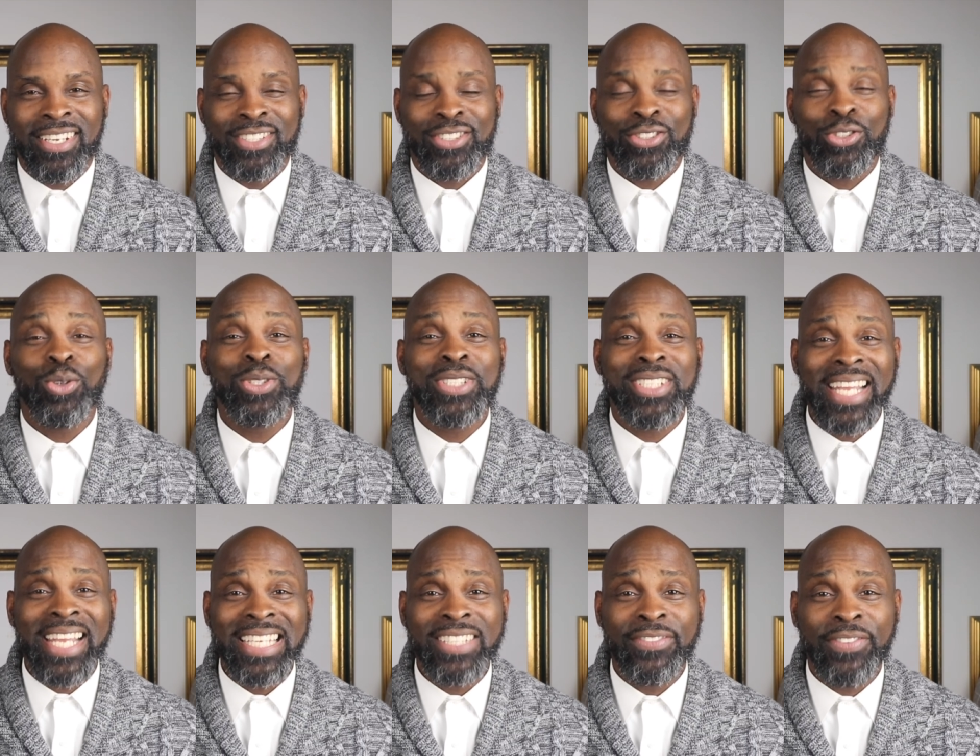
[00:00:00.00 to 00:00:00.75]
So in
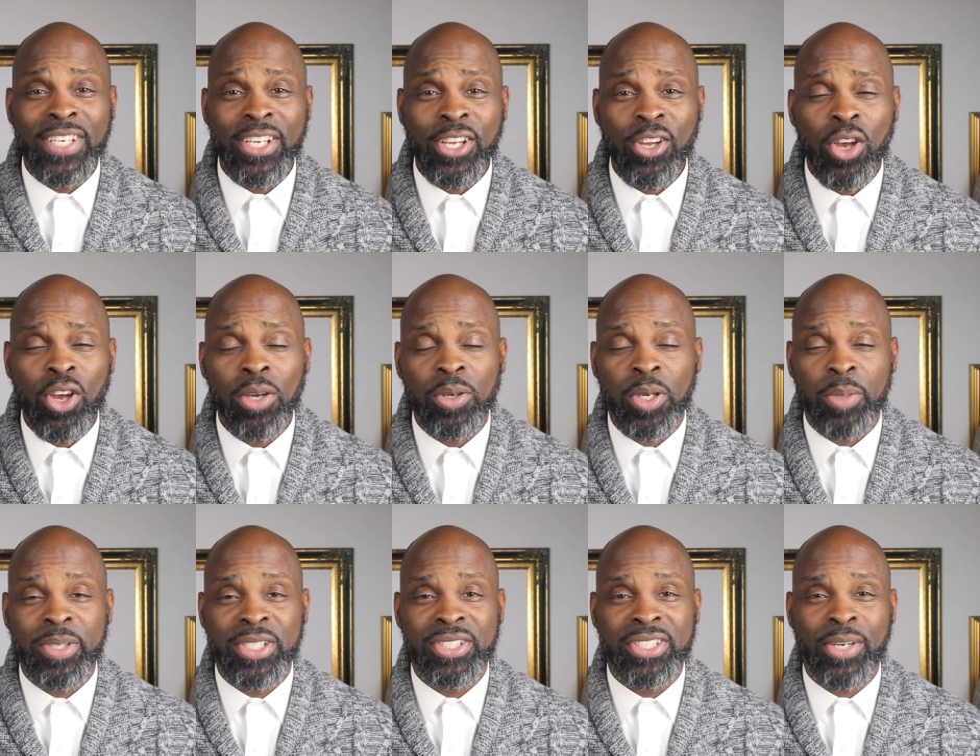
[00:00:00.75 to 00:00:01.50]
today's video, I'm going
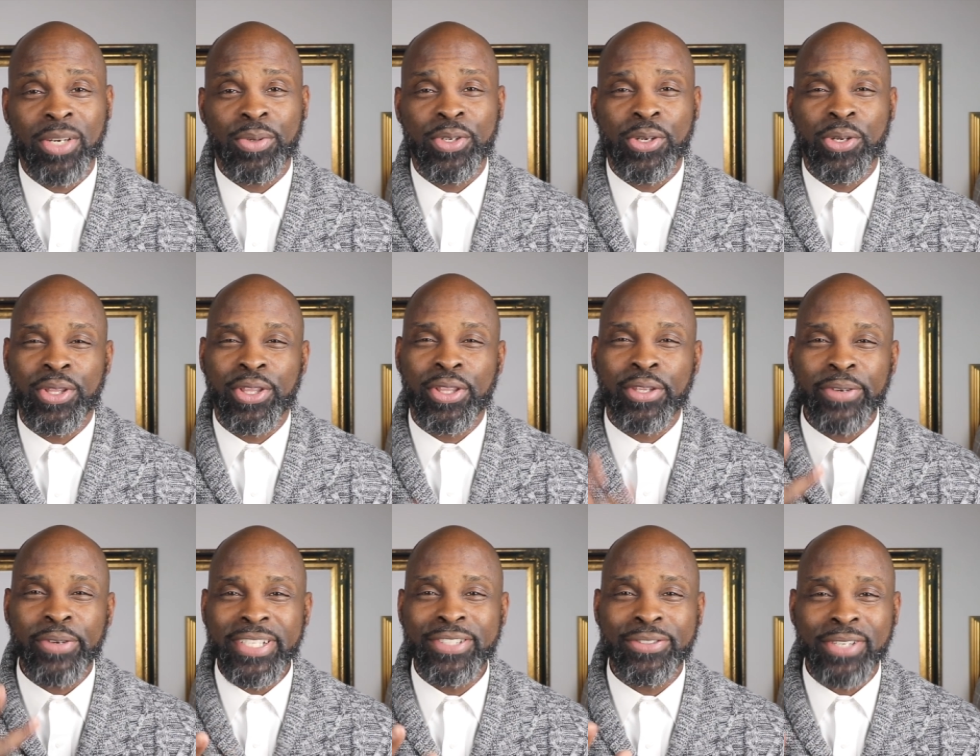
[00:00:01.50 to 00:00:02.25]
to be sharing with you
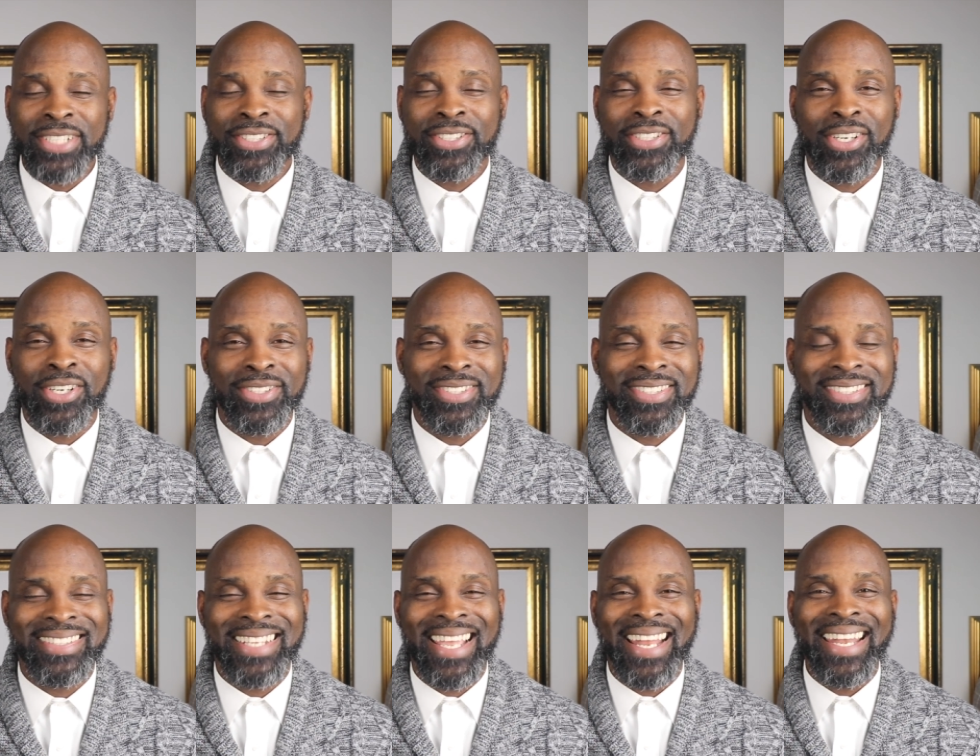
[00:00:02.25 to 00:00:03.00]
three dress
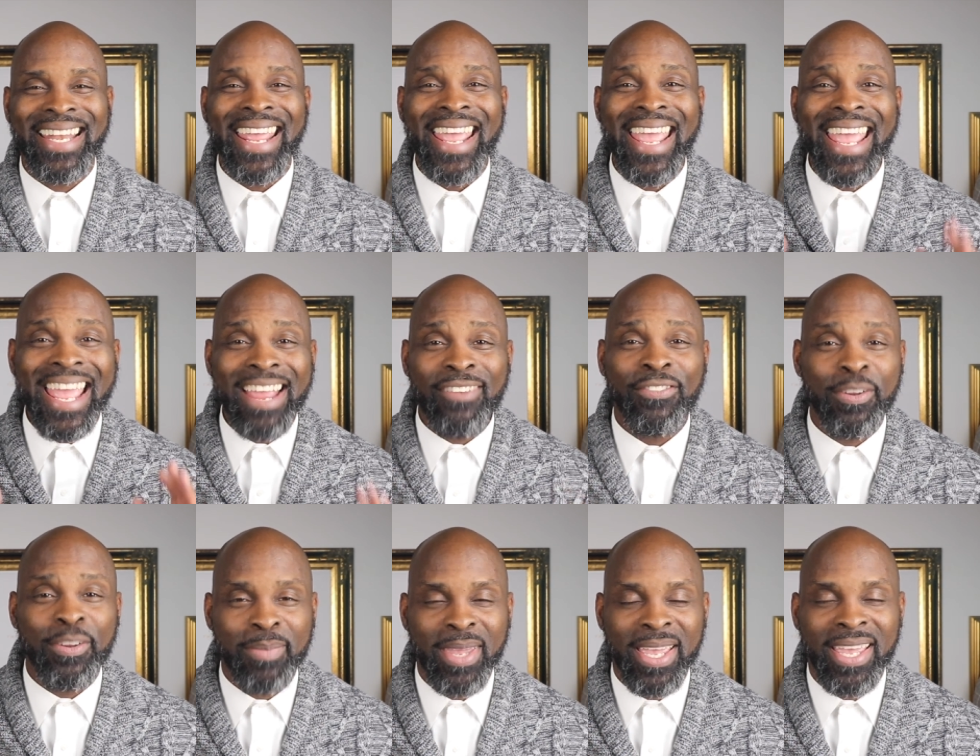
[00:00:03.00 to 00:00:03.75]
shirts that
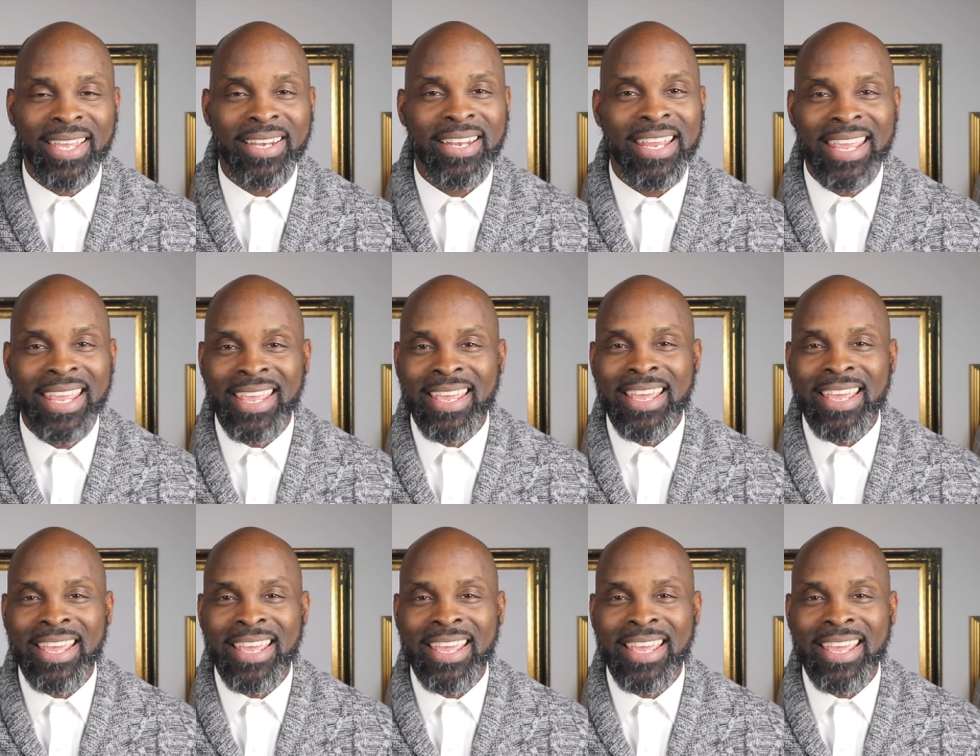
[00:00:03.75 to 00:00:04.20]
every man